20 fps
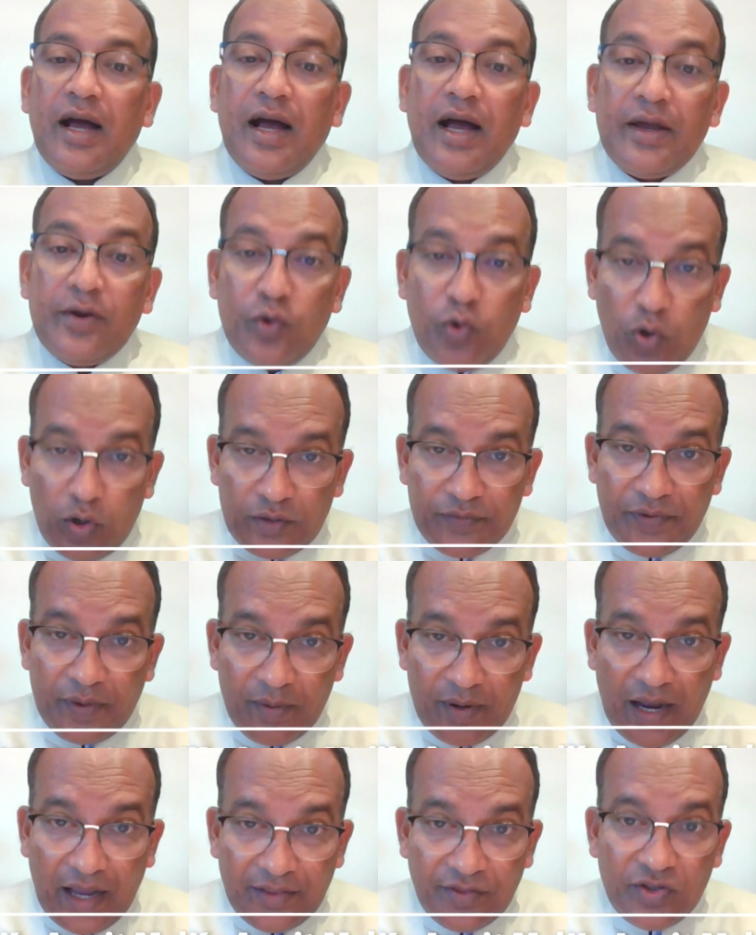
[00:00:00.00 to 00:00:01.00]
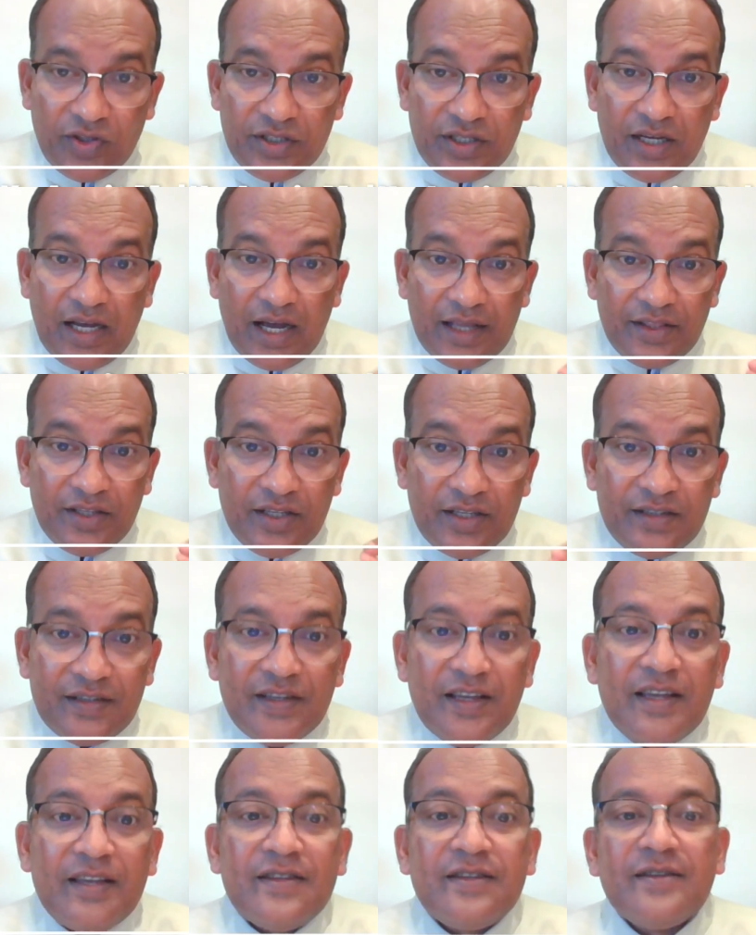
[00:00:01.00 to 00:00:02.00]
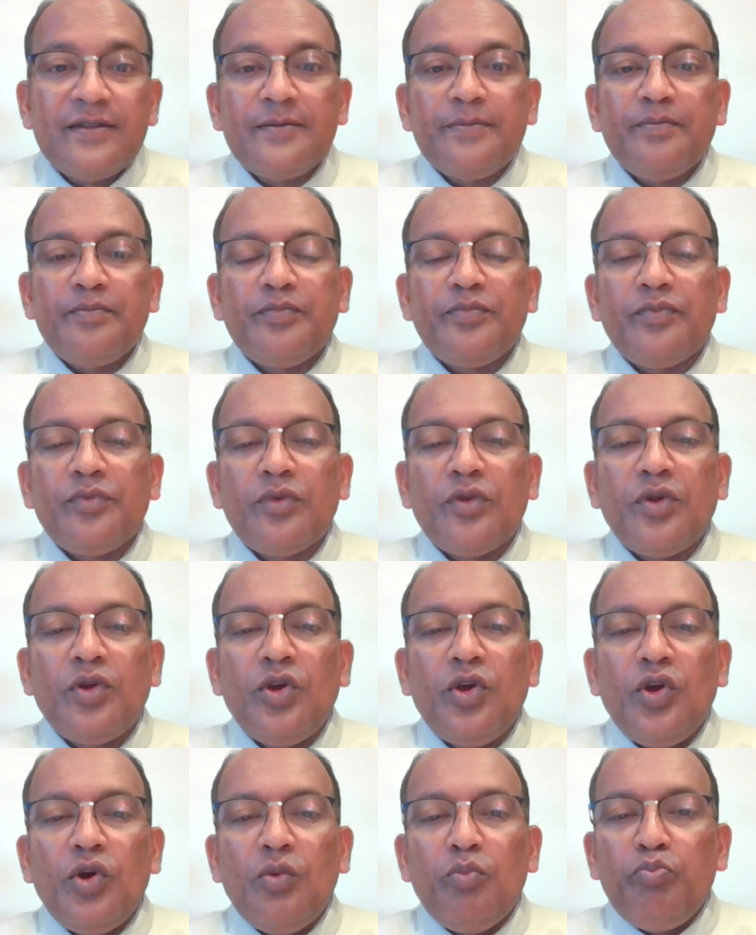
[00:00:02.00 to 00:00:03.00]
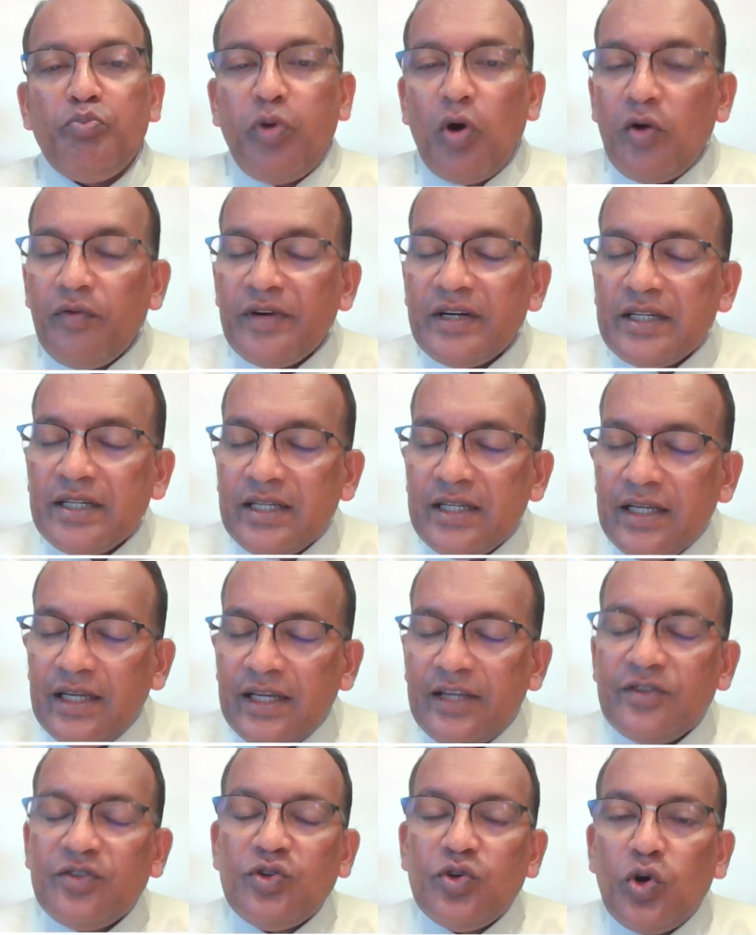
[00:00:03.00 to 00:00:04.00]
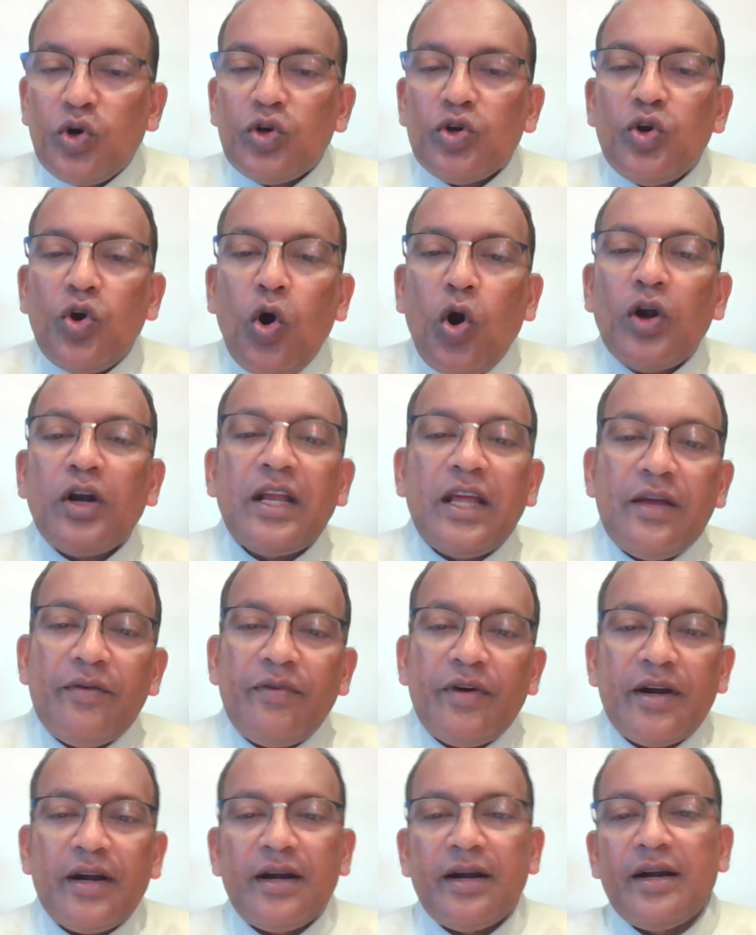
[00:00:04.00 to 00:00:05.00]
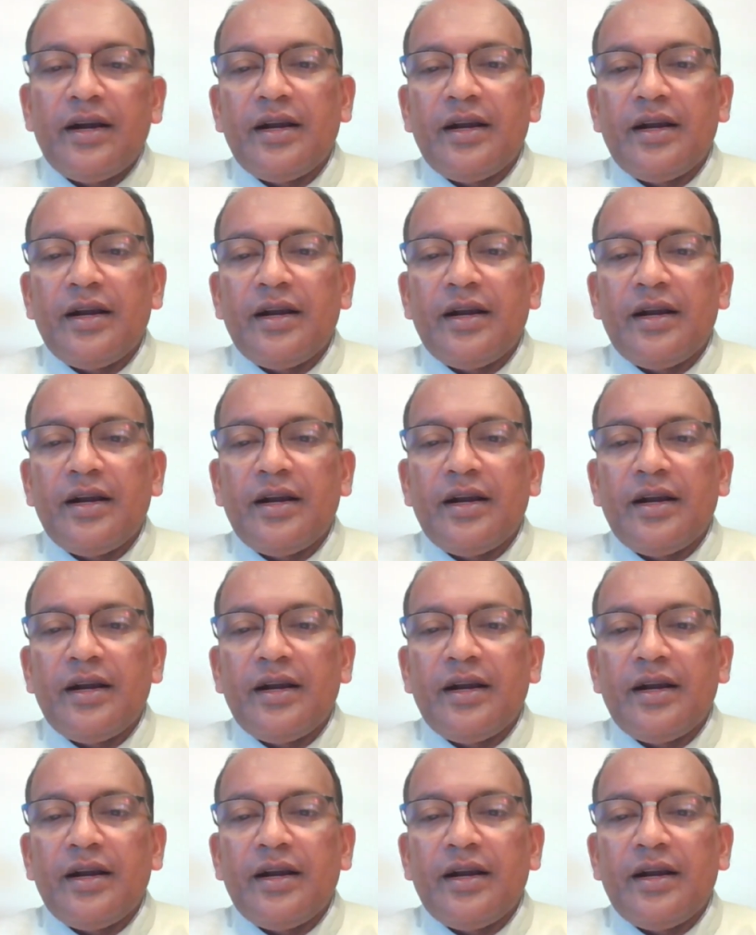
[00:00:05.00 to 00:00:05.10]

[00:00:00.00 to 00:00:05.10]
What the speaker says: I quote from Gandhiji. Gandhiji says, "Poverty is not God-given.